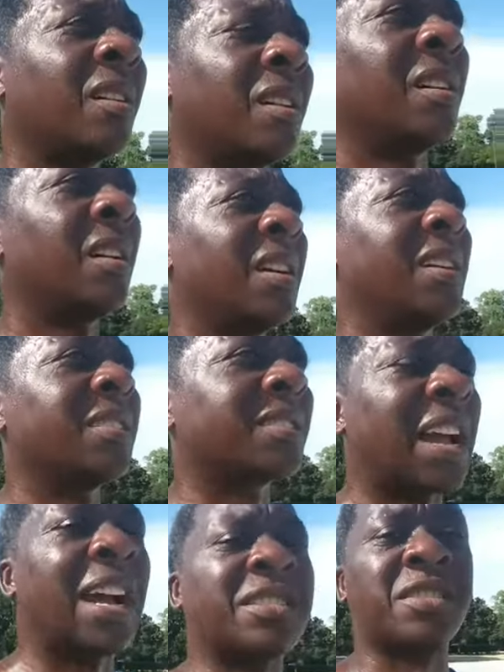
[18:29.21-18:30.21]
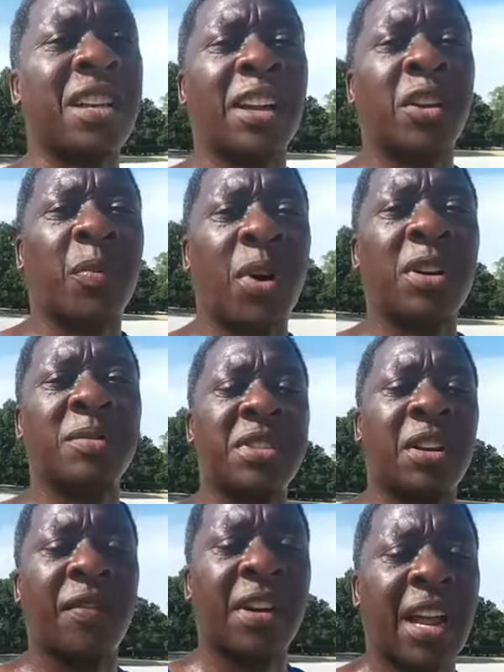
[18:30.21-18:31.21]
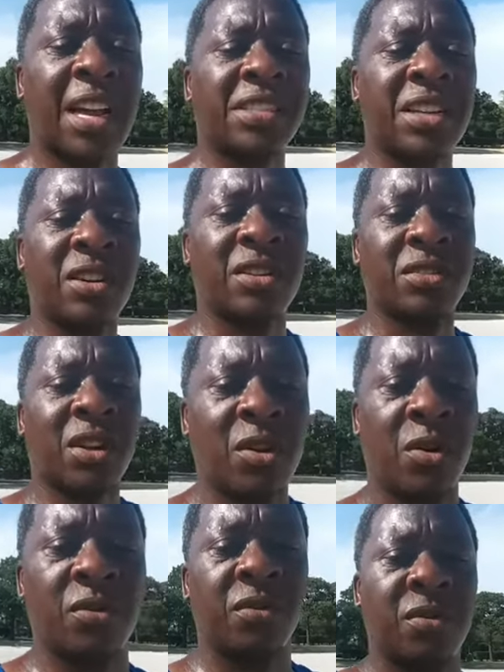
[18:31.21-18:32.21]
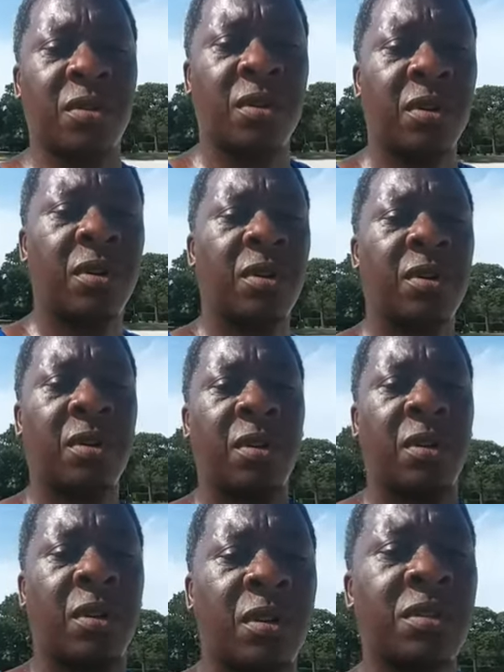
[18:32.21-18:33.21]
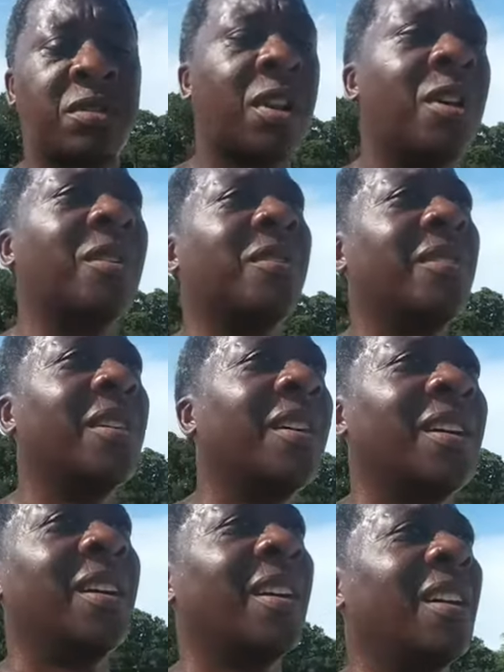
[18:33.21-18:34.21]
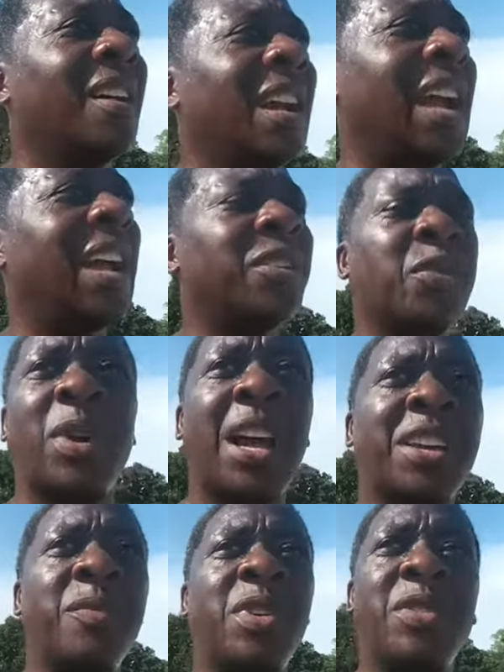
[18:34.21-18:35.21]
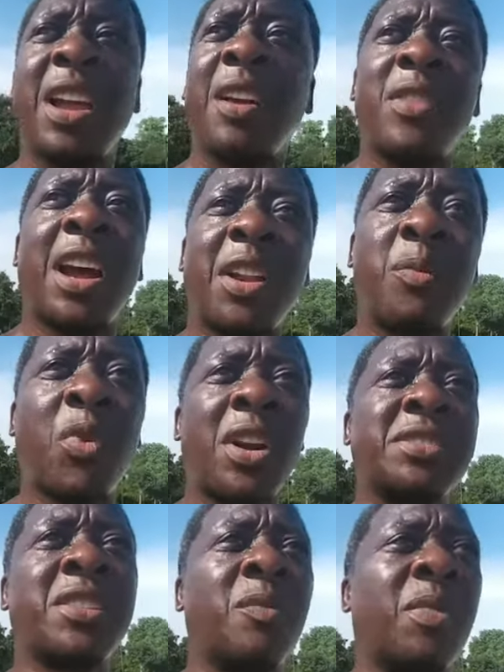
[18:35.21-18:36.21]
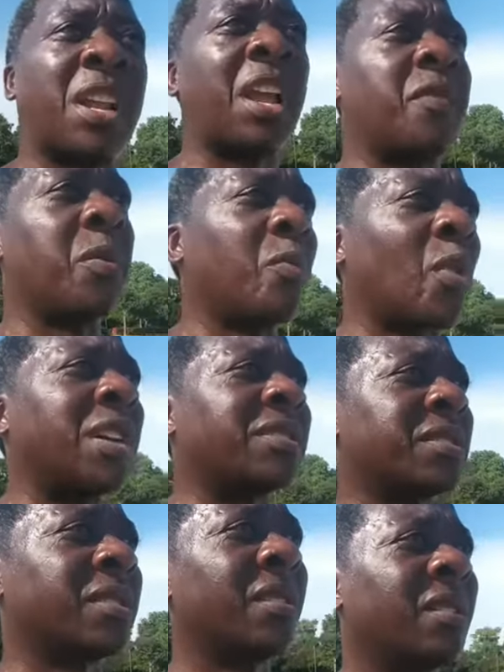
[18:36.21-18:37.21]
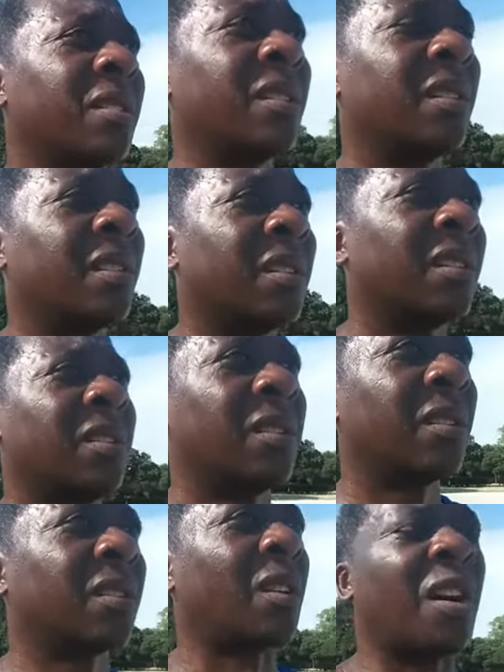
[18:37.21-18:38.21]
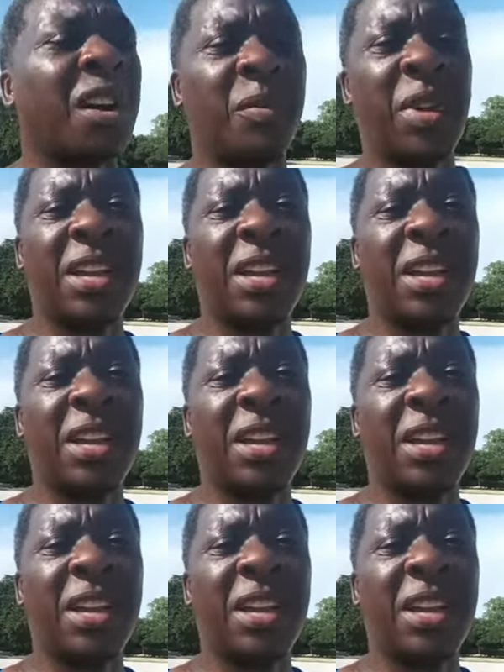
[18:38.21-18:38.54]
he decided to take it upon himself at 19 years old. So, and the black community have not embraced him, but they've embraced Cardi B.